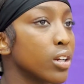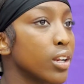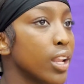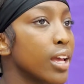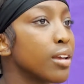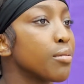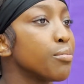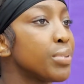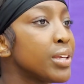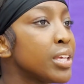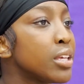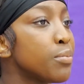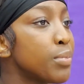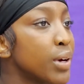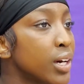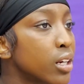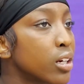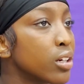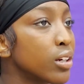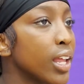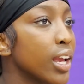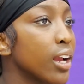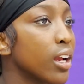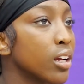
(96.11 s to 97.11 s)
Like, be
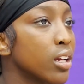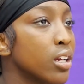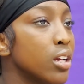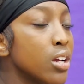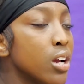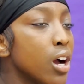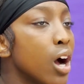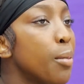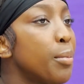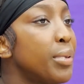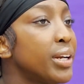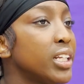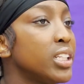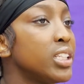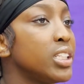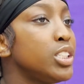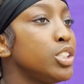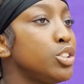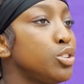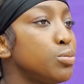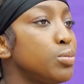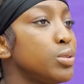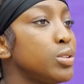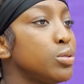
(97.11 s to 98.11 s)
better. Like, I'm going to
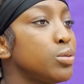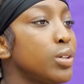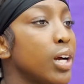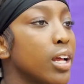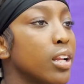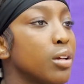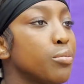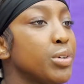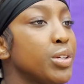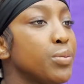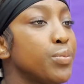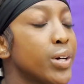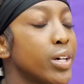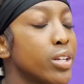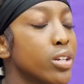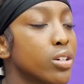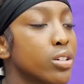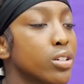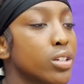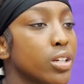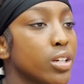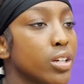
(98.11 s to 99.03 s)
leave you, but you got to be better.